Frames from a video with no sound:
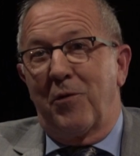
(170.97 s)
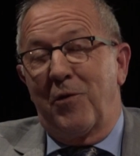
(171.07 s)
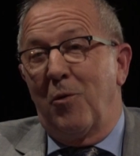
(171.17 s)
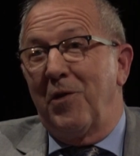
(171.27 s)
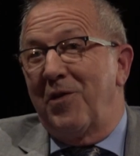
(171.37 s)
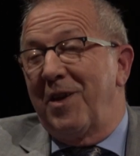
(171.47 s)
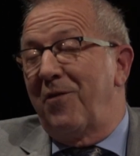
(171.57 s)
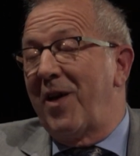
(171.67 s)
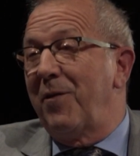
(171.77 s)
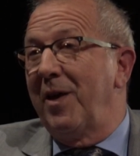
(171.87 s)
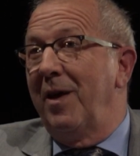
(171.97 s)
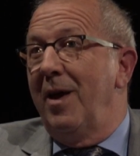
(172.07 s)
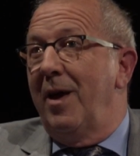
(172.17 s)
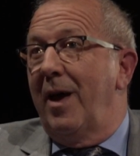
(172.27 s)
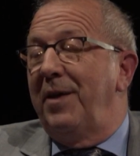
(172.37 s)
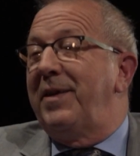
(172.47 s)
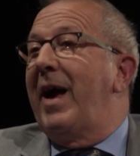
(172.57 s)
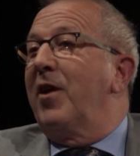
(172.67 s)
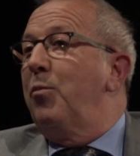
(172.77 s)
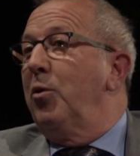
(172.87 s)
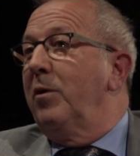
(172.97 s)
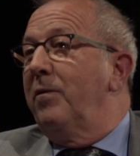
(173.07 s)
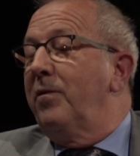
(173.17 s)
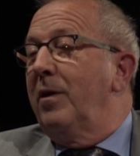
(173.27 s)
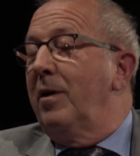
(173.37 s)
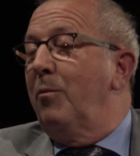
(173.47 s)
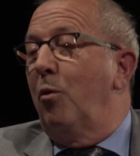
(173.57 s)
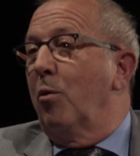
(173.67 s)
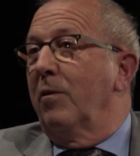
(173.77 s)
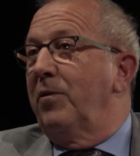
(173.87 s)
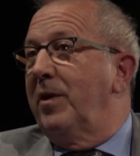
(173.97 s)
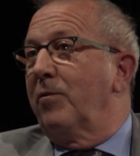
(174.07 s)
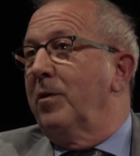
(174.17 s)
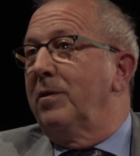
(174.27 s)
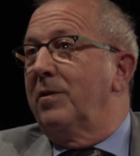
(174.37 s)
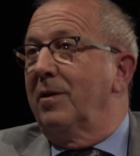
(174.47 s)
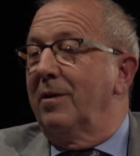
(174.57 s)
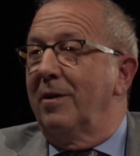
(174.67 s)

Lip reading: So instead of having a dashboard of board of different